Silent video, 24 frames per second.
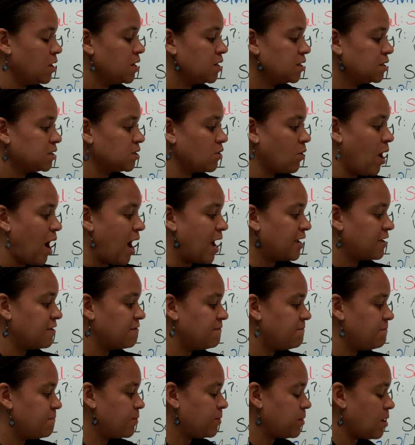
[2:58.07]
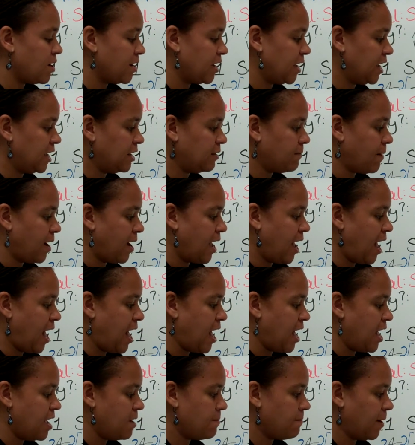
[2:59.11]
So I can plug in my
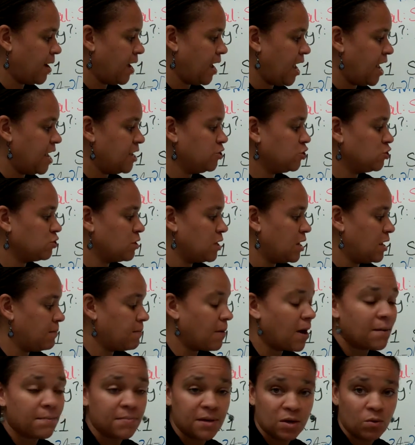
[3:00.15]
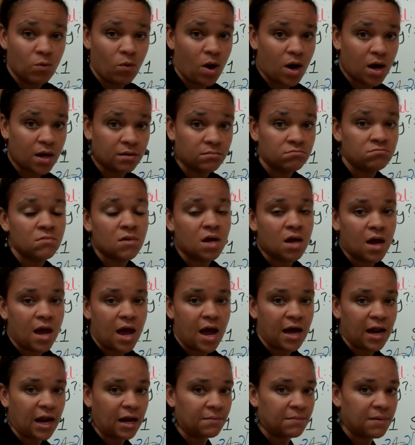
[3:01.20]
A, my H, and my B1,
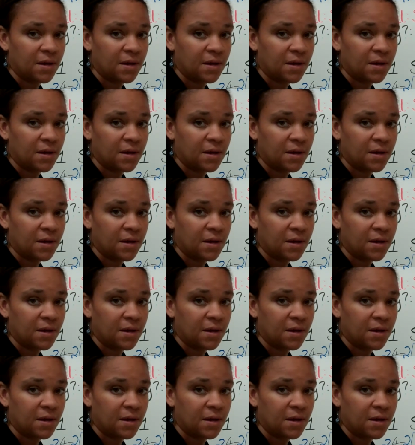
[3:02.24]
and I'd